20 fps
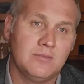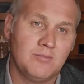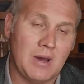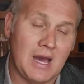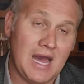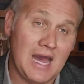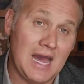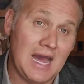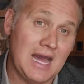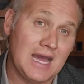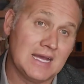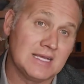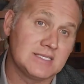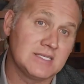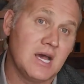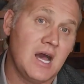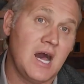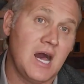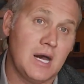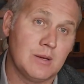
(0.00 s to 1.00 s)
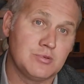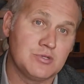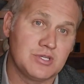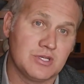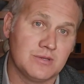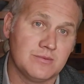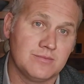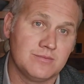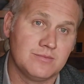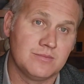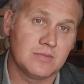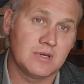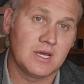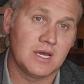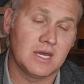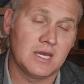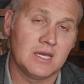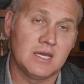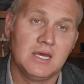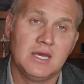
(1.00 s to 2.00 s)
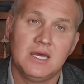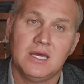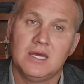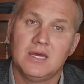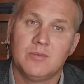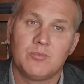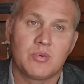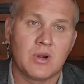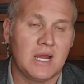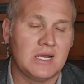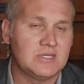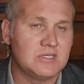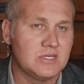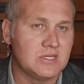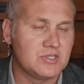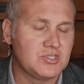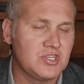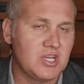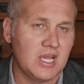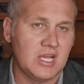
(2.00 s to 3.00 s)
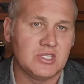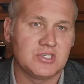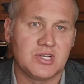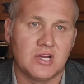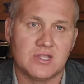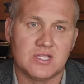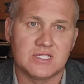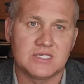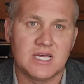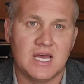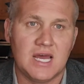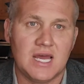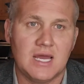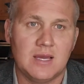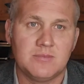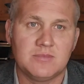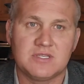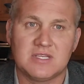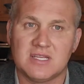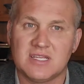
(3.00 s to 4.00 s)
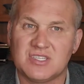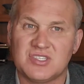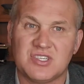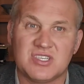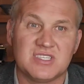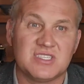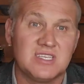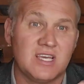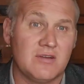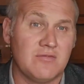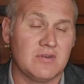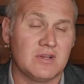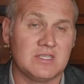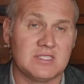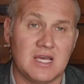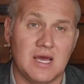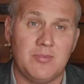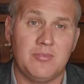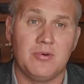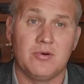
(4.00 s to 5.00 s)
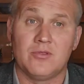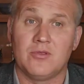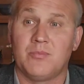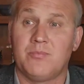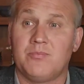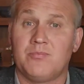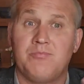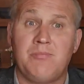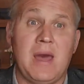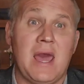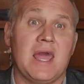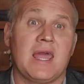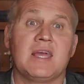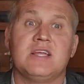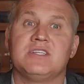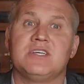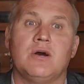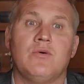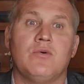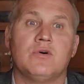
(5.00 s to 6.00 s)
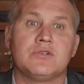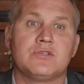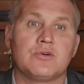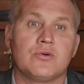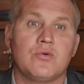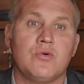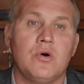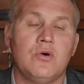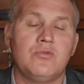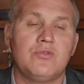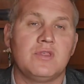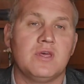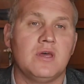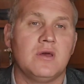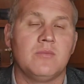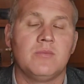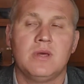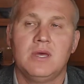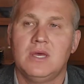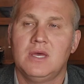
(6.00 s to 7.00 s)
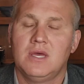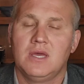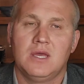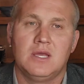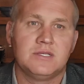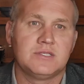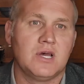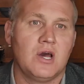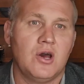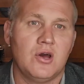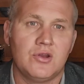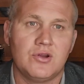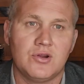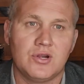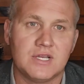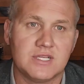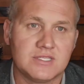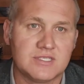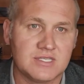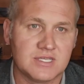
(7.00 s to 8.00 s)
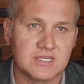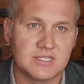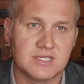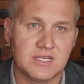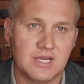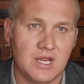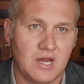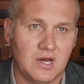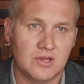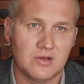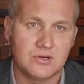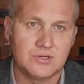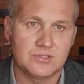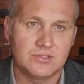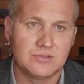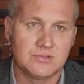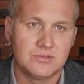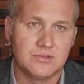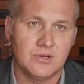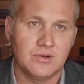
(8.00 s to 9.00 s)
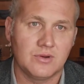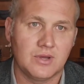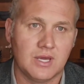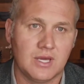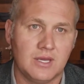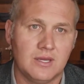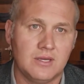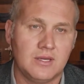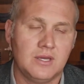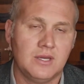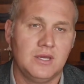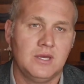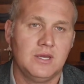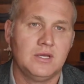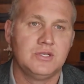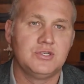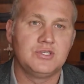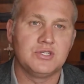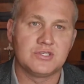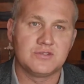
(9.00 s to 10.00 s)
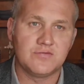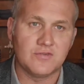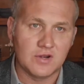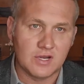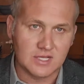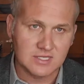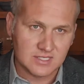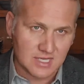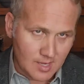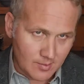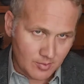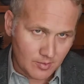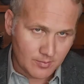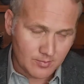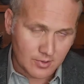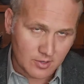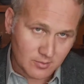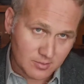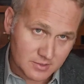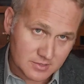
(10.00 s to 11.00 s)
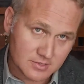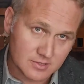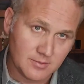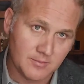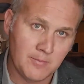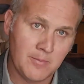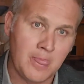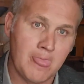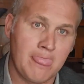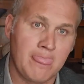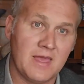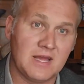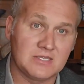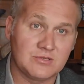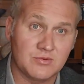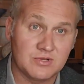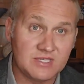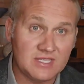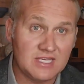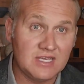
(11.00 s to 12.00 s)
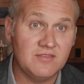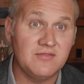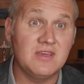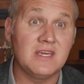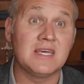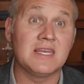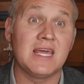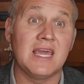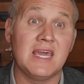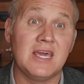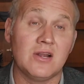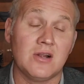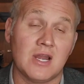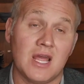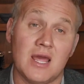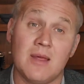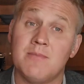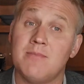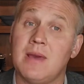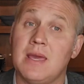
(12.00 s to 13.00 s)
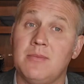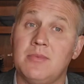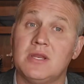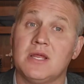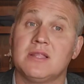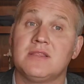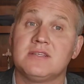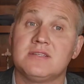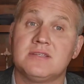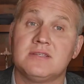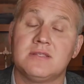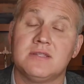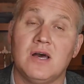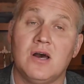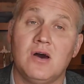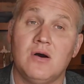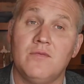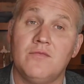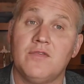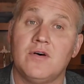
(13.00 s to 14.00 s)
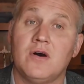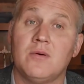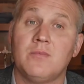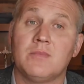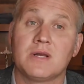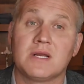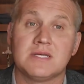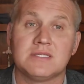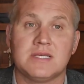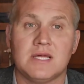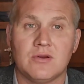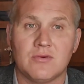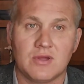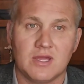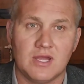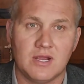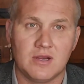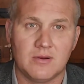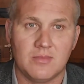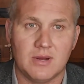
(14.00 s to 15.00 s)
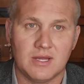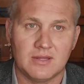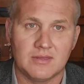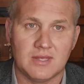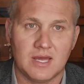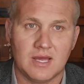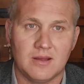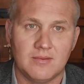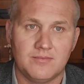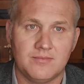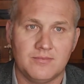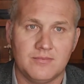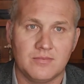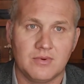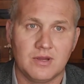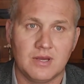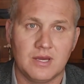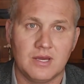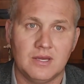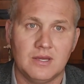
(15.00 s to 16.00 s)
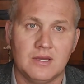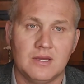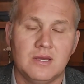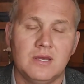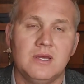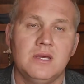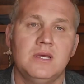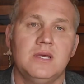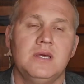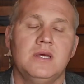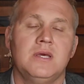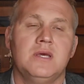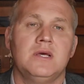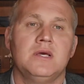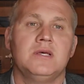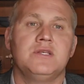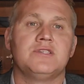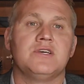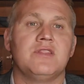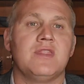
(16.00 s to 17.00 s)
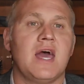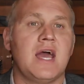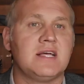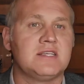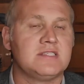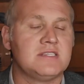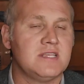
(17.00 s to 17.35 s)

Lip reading: highest option. Okay? Prices change all the time. So let's just say, for example, the package I want to quote them is $160. Okay? Just for an example purpose. That's with TV and internet. Maybe not the home phone because they don't care about that. Okay? So in that